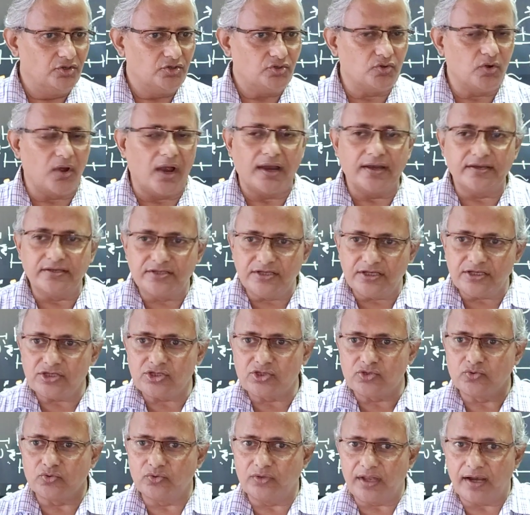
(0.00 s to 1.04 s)
To
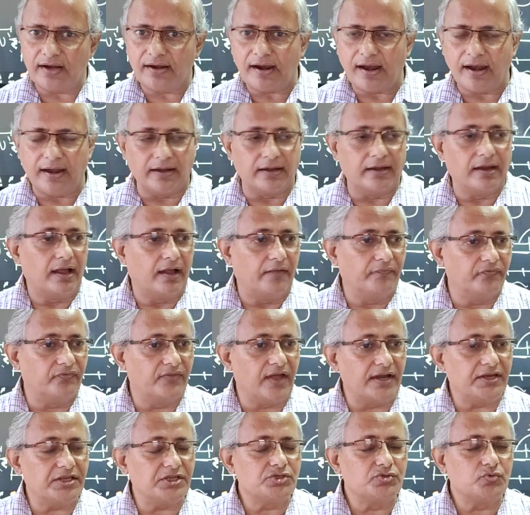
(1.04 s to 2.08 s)
adjust to their drive.
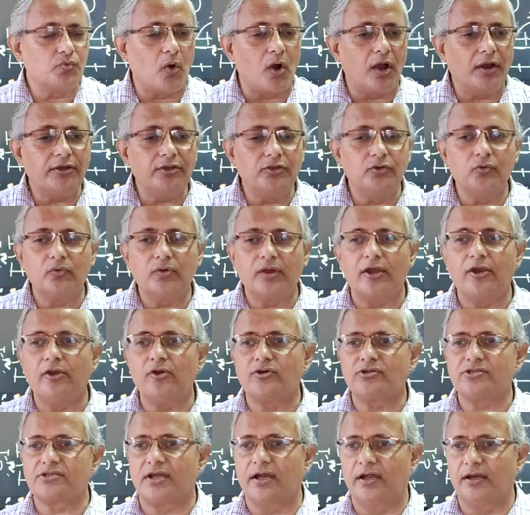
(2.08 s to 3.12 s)
That is what
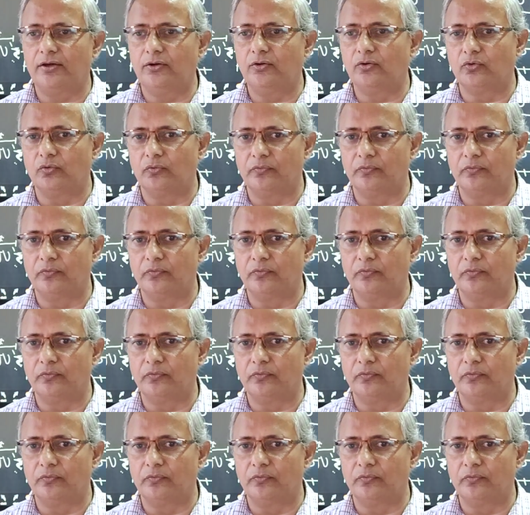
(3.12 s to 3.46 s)
eukaryotes can do,